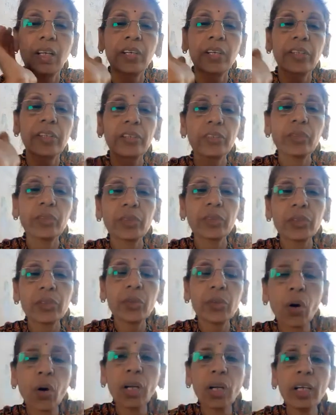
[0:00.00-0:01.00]
You
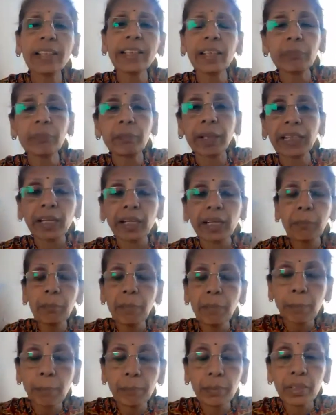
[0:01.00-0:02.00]
all can become
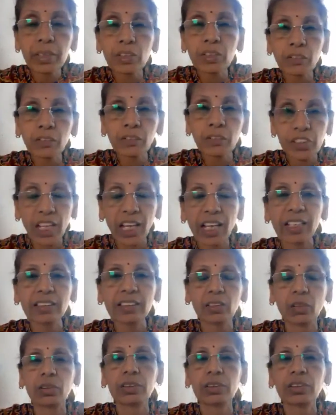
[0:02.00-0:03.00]
members of JAS
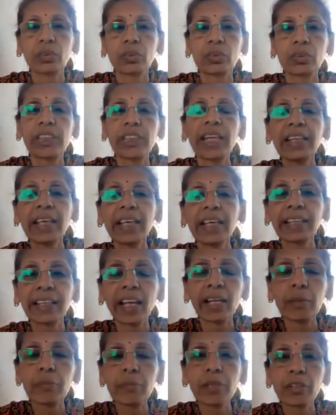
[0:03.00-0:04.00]
also, Jain
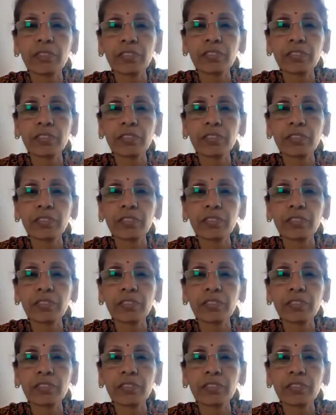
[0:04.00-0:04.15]
Academy of